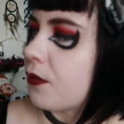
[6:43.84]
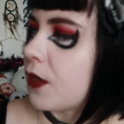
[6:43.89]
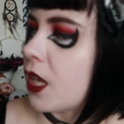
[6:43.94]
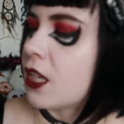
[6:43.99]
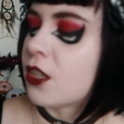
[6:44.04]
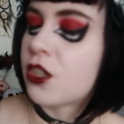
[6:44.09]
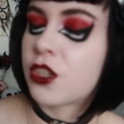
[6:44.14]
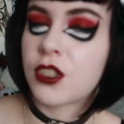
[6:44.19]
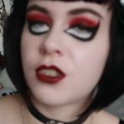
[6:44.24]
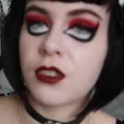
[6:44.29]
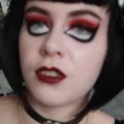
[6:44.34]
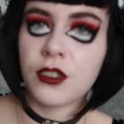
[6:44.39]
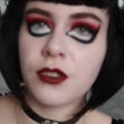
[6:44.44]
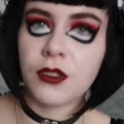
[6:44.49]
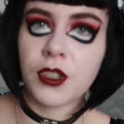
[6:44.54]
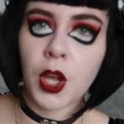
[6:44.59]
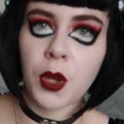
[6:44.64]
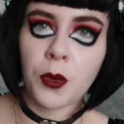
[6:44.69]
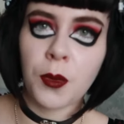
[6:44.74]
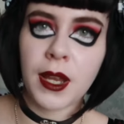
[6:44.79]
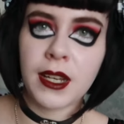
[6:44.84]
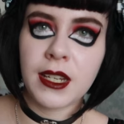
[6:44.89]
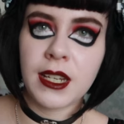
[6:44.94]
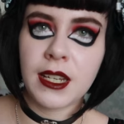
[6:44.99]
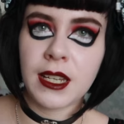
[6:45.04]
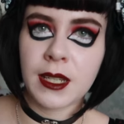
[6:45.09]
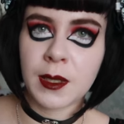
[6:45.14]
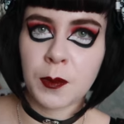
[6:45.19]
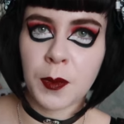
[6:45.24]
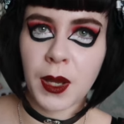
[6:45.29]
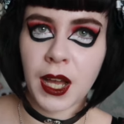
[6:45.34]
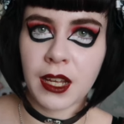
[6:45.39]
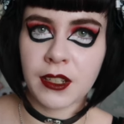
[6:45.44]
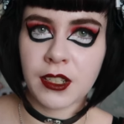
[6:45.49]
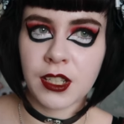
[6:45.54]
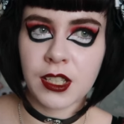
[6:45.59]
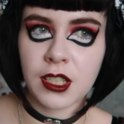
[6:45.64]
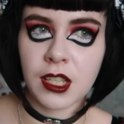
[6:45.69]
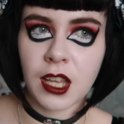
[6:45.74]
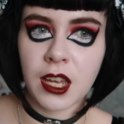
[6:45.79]
it's nowhere near as bad
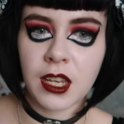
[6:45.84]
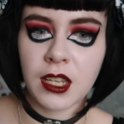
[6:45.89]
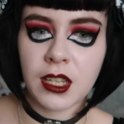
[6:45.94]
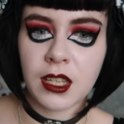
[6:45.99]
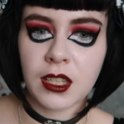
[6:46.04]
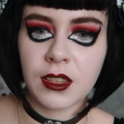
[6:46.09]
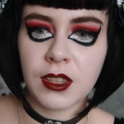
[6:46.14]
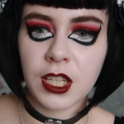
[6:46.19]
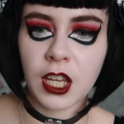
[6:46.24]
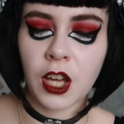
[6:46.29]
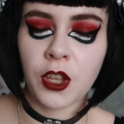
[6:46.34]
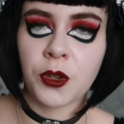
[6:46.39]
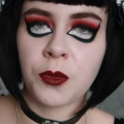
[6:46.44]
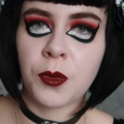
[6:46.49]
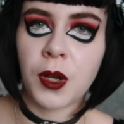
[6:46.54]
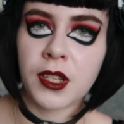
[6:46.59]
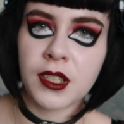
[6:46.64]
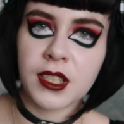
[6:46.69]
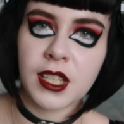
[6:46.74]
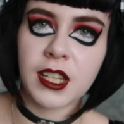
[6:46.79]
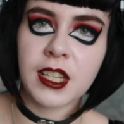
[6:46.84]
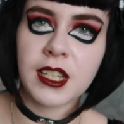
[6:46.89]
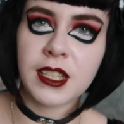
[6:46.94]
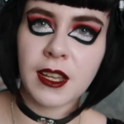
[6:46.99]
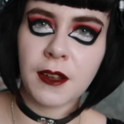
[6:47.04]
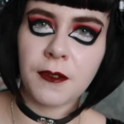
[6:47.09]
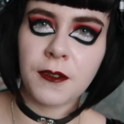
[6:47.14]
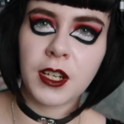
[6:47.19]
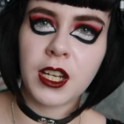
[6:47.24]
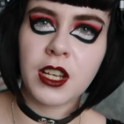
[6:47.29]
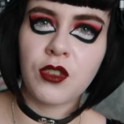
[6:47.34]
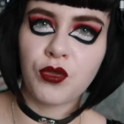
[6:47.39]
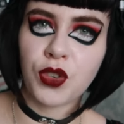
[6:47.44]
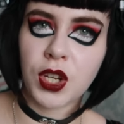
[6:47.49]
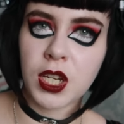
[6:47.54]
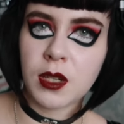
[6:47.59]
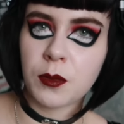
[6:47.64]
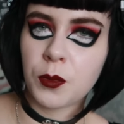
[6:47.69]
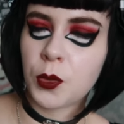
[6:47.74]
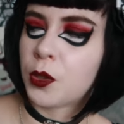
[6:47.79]
as like the other ones, and it's definitely
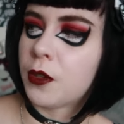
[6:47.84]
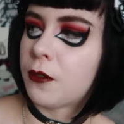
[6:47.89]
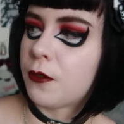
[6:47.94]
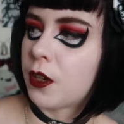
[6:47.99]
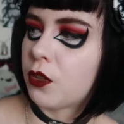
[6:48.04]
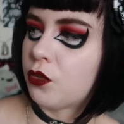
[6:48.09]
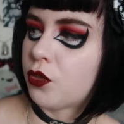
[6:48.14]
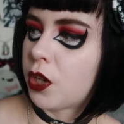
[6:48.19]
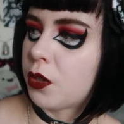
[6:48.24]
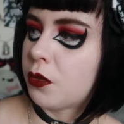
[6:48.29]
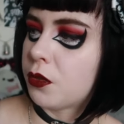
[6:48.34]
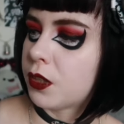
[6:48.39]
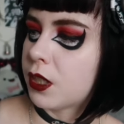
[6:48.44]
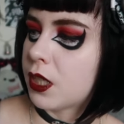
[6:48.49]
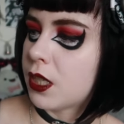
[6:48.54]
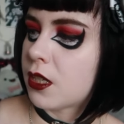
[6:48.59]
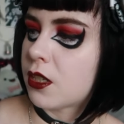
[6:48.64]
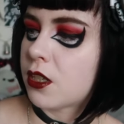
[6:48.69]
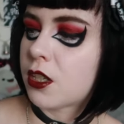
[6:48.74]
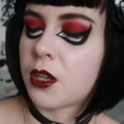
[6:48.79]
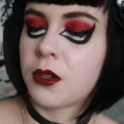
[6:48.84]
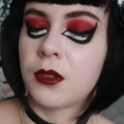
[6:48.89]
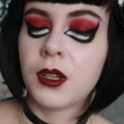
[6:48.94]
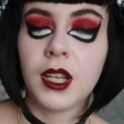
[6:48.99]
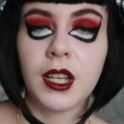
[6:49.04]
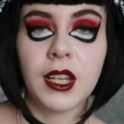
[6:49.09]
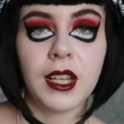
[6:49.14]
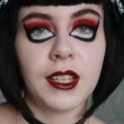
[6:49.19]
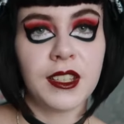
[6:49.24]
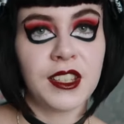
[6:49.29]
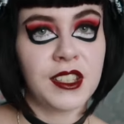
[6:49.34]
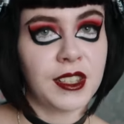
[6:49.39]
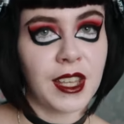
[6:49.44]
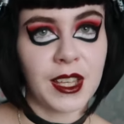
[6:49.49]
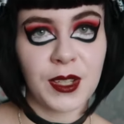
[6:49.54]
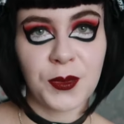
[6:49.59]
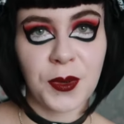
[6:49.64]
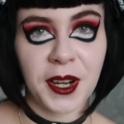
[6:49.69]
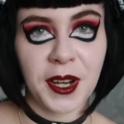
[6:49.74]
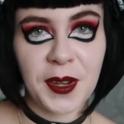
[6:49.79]
readable if I wrote on this, so
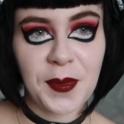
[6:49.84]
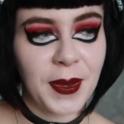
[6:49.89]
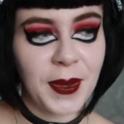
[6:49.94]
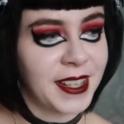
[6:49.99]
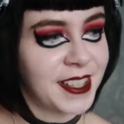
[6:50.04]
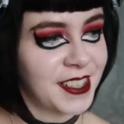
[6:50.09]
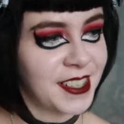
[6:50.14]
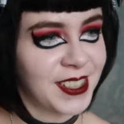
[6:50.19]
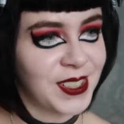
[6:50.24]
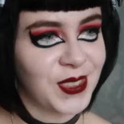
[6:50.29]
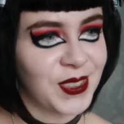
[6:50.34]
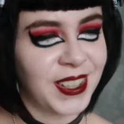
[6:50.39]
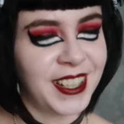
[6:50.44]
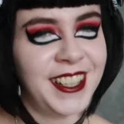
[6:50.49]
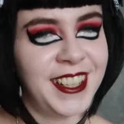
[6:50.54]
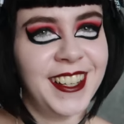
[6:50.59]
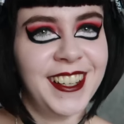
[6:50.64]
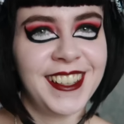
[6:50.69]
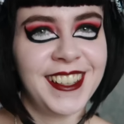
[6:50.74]
that's why I picked this one.